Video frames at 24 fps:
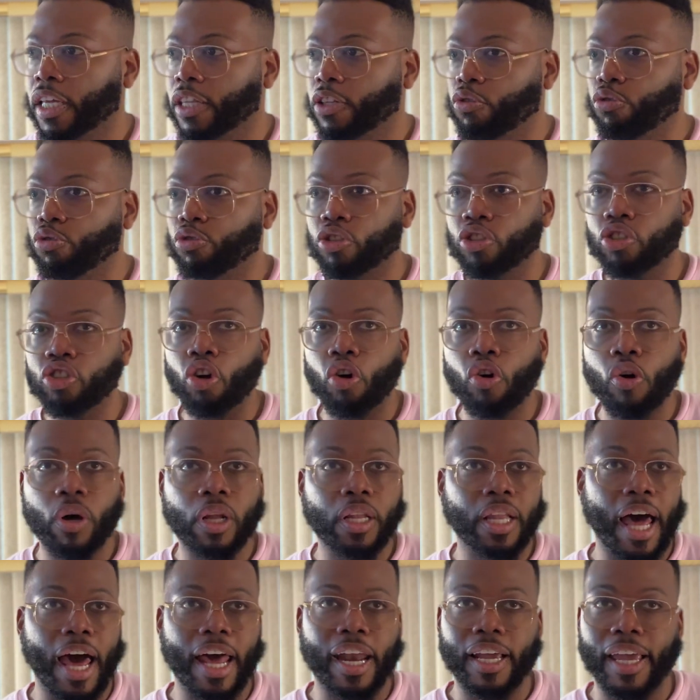You saw a
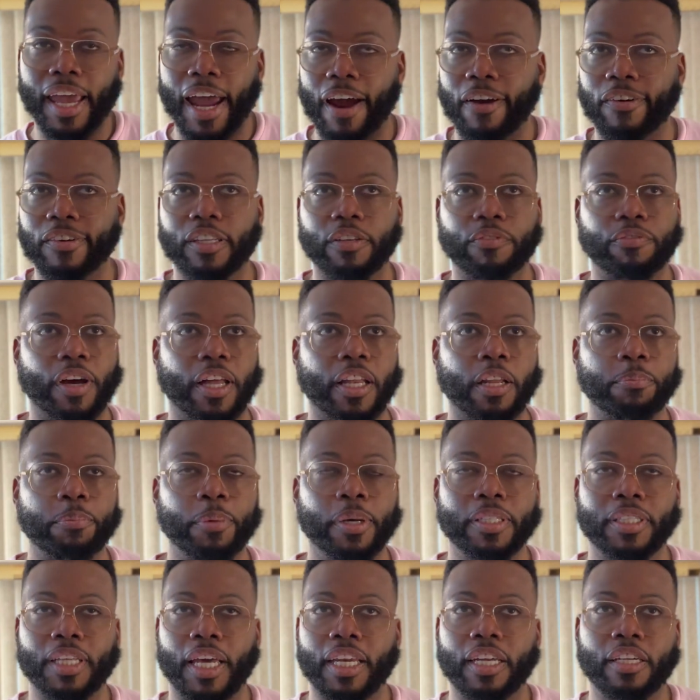lot of character
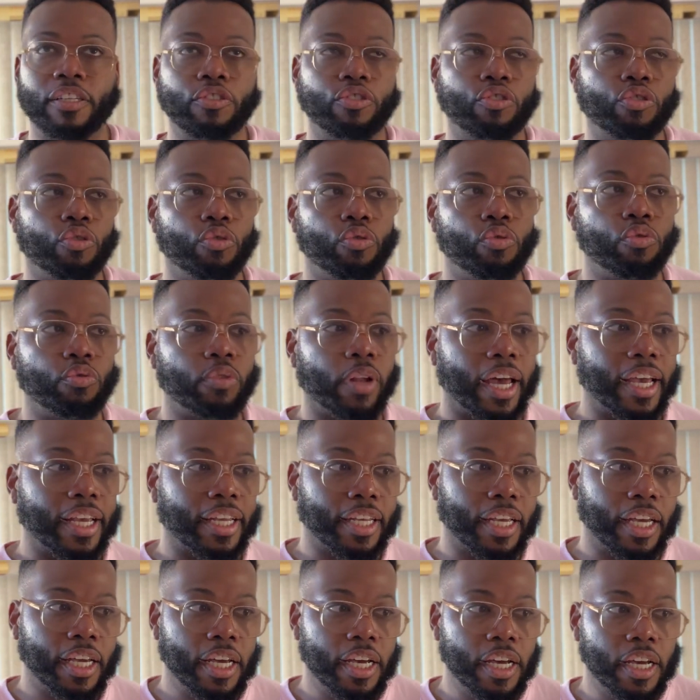development. They didn't do like
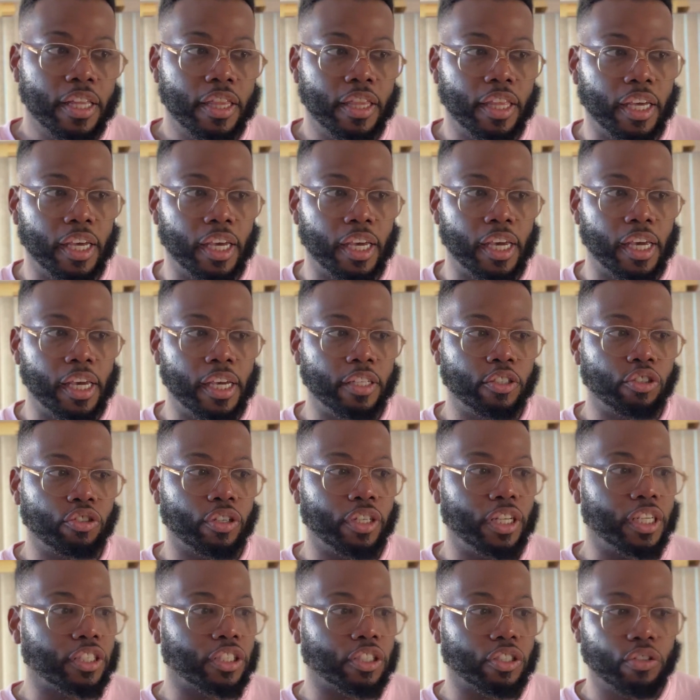the
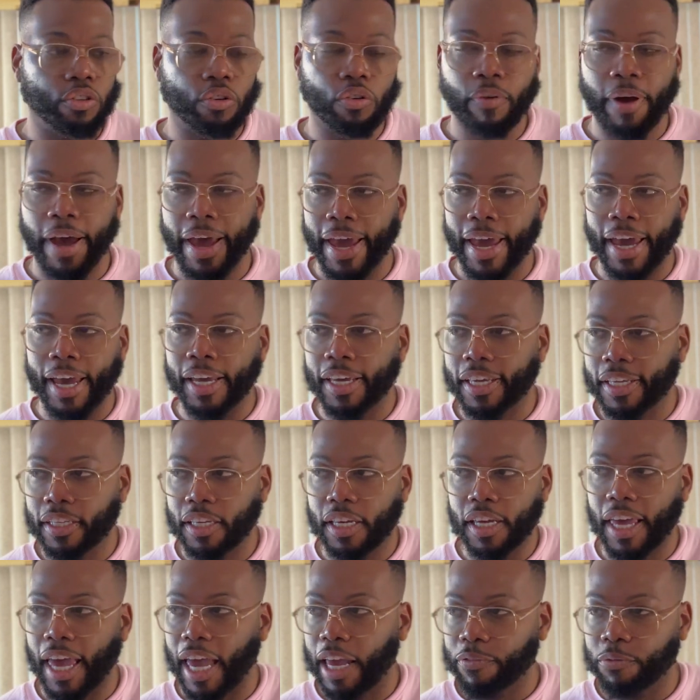traditional, hey,
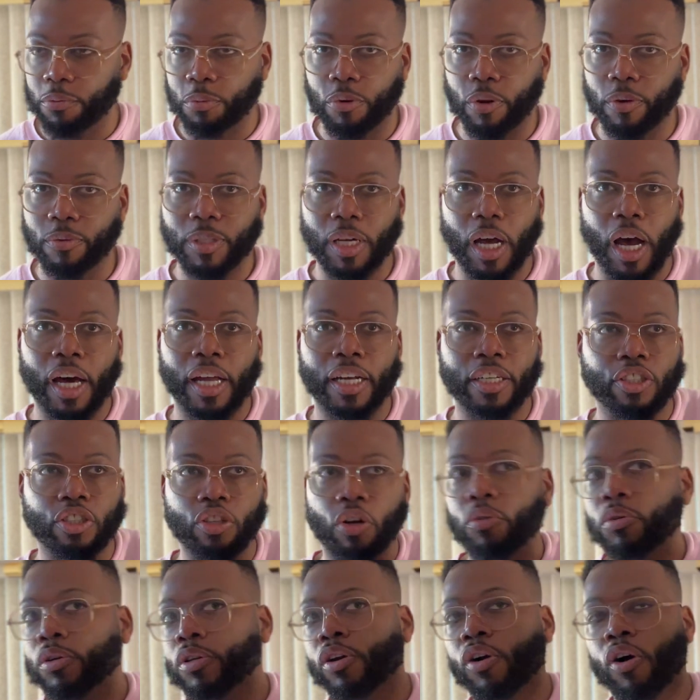he came from Krypton and
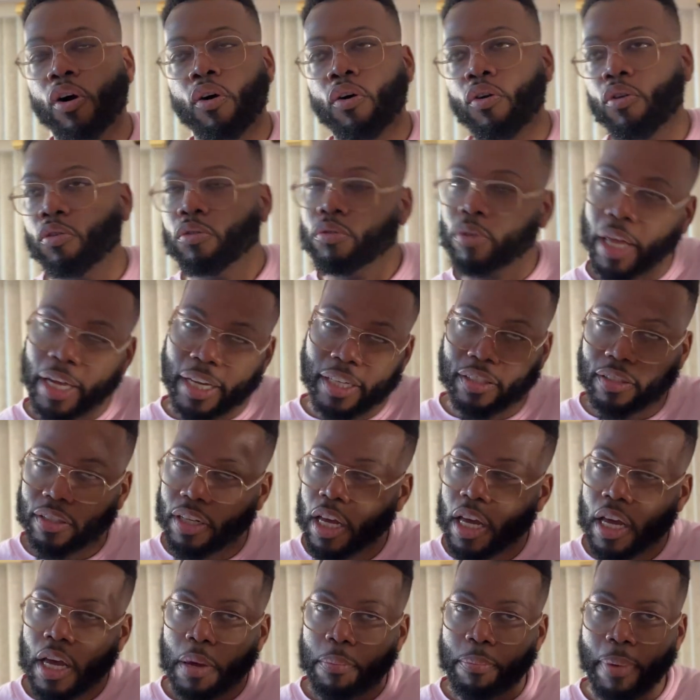showed you the whole like
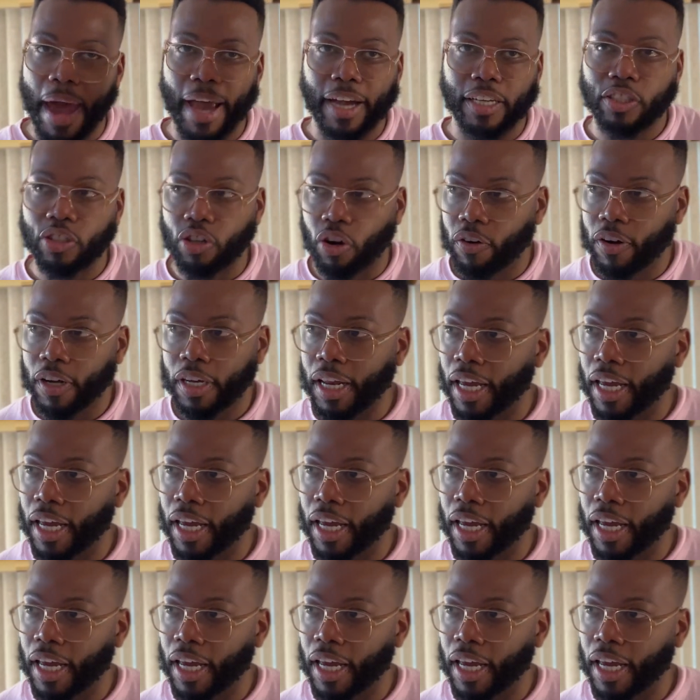backstory.